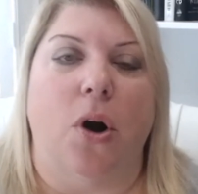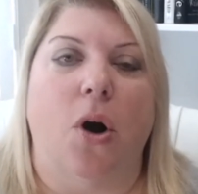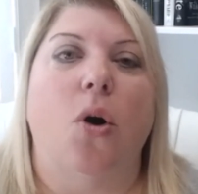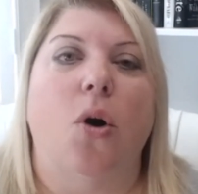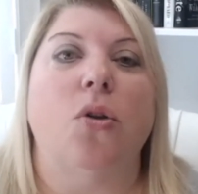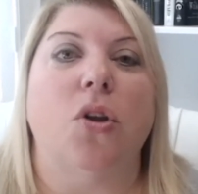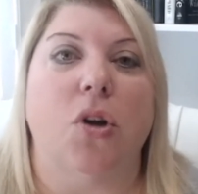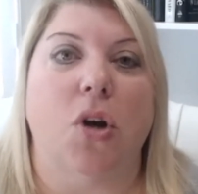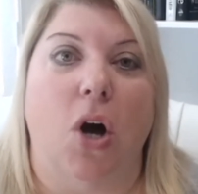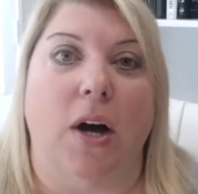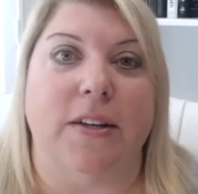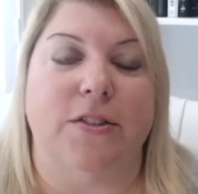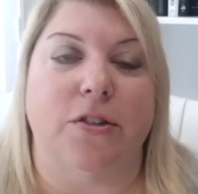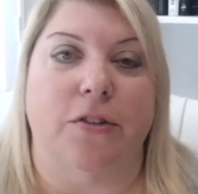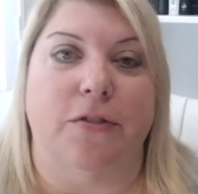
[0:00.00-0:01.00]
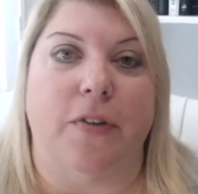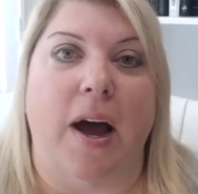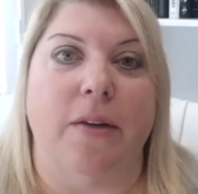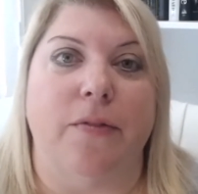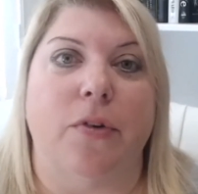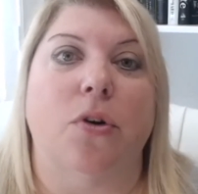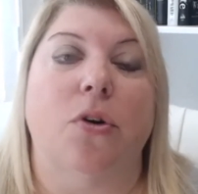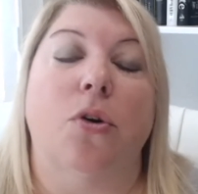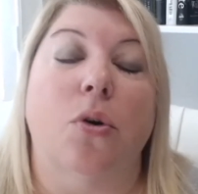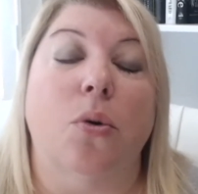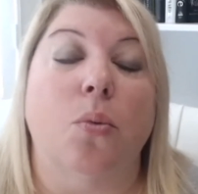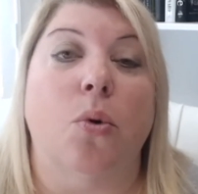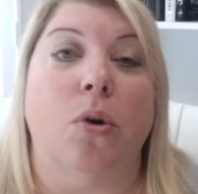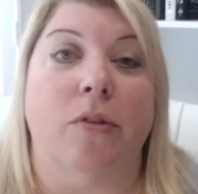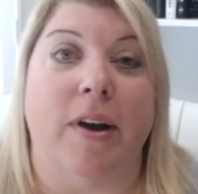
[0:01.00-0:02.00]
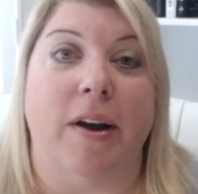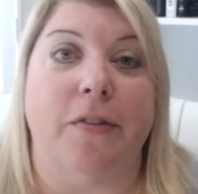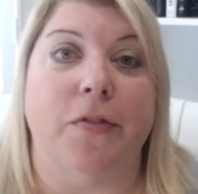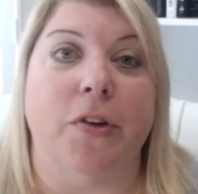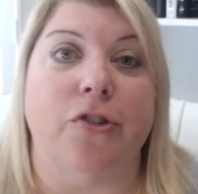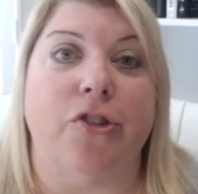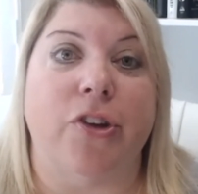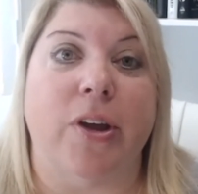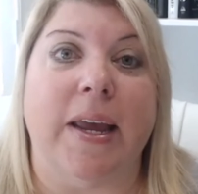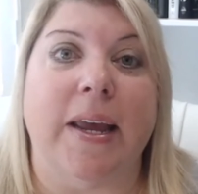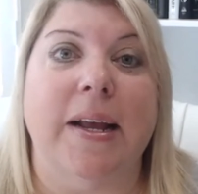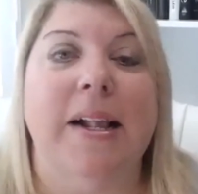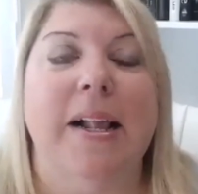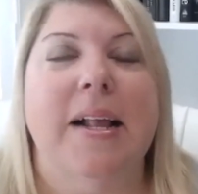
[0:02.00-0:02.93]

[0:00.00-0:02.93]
a Holocaust survivor or a war refugee.